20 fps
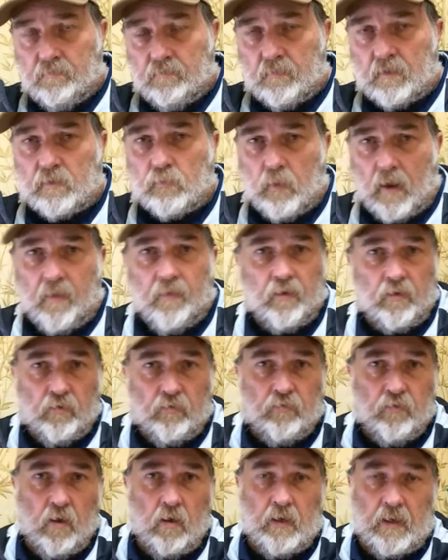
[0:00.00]
is rather
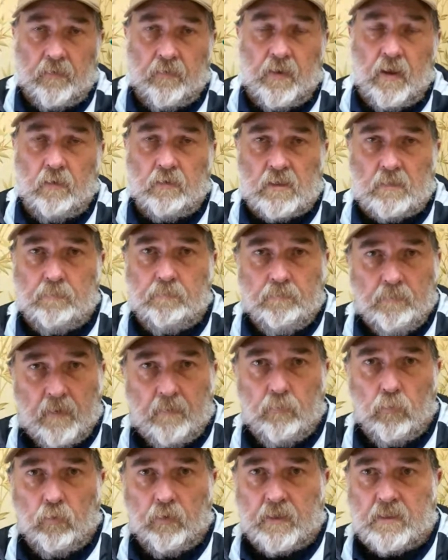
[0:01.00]
controlled, even though it's a
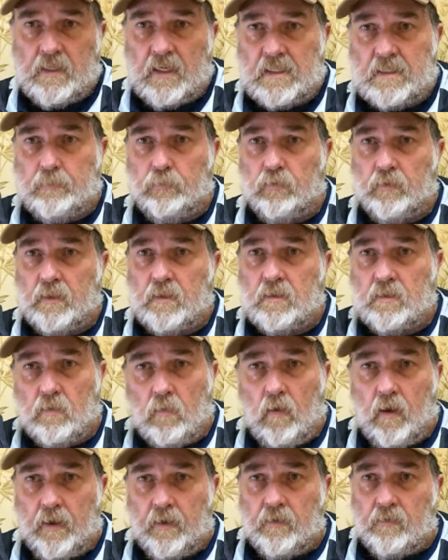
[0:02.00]
bit more accessible. It's
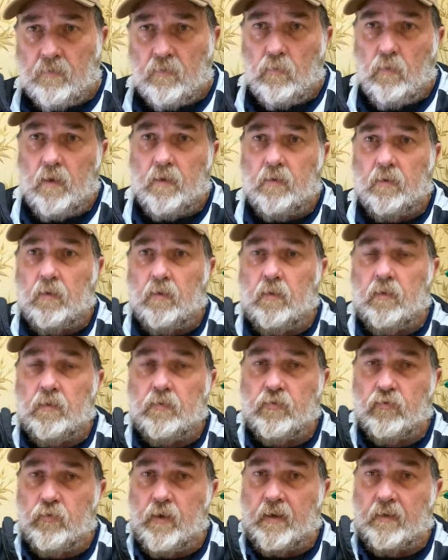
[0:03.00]
quite
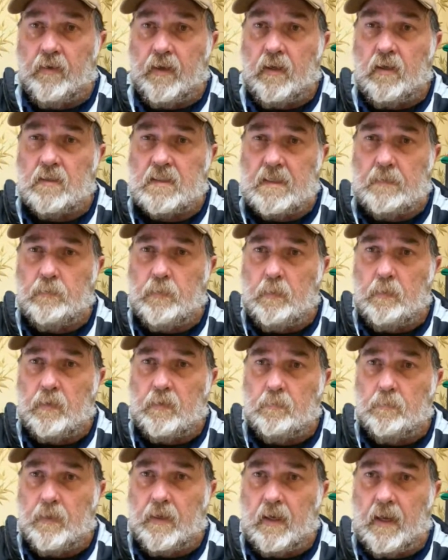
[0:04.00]
strict. England seems to be a
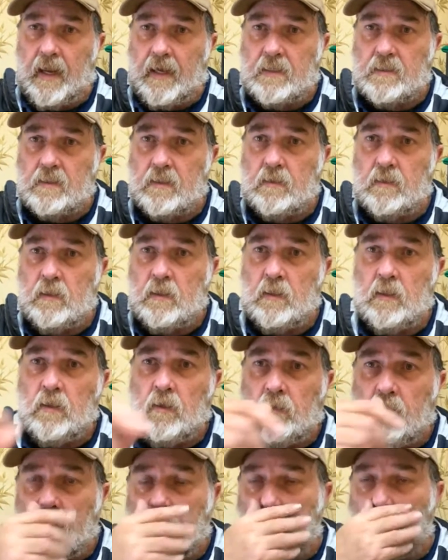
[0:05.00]
bit laxer.
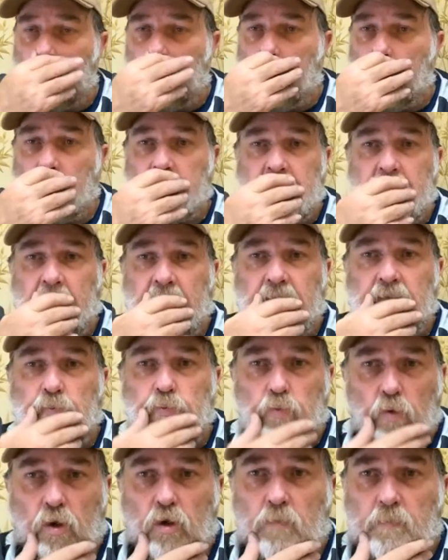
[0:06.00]
I'm not saying it's
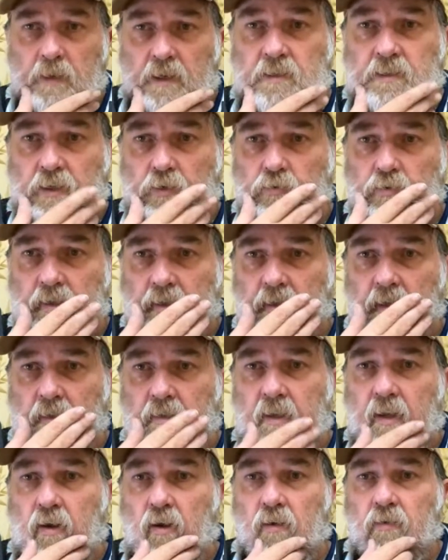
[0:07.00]
wrong, but it's interesting
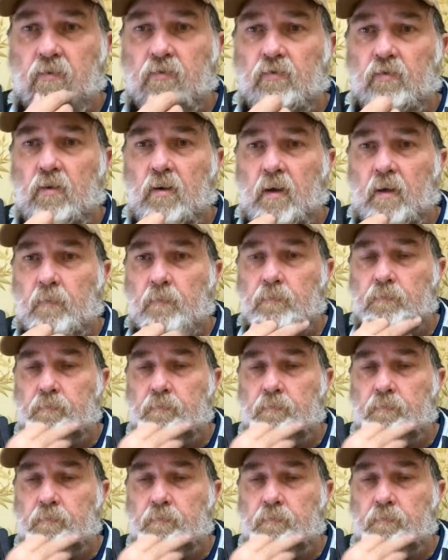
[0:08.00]
that they're not stronger